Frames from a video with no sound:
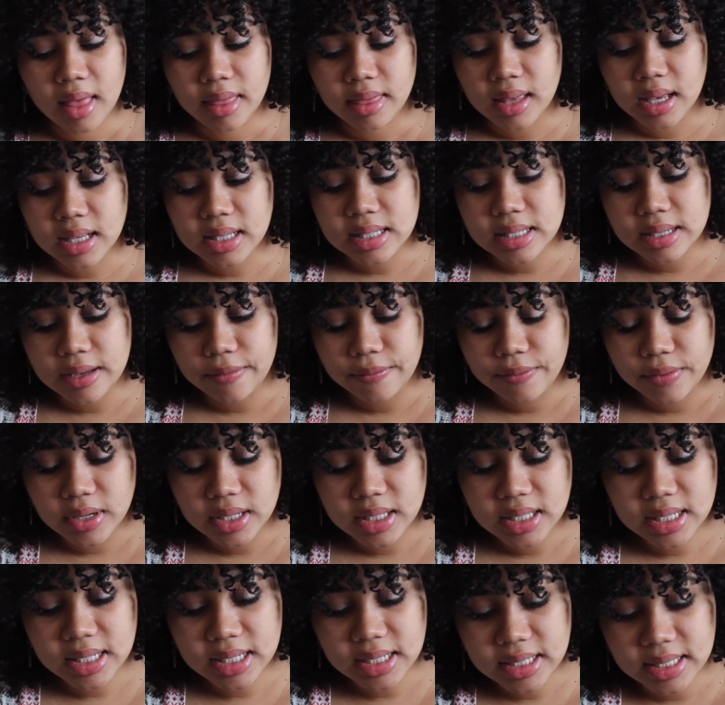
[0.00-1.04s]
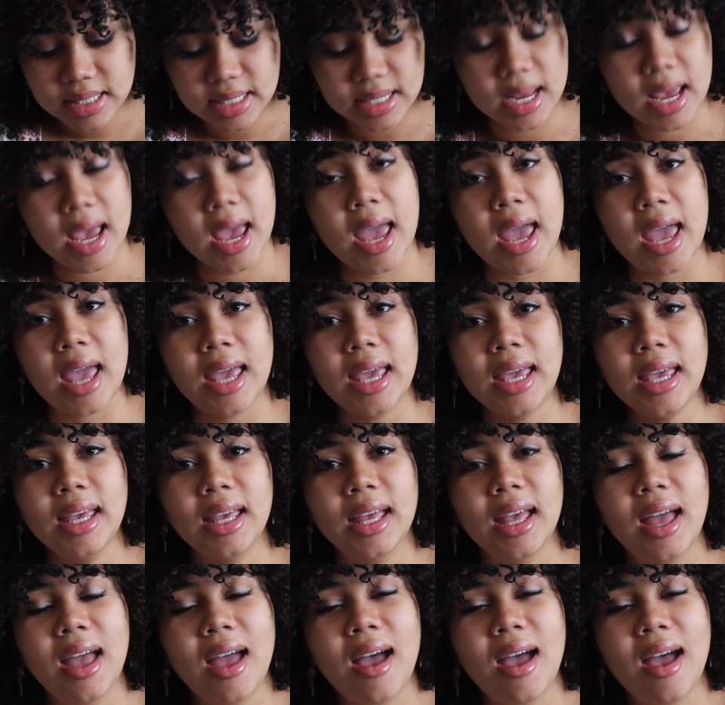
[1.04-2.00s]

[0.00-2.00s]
that's it for today.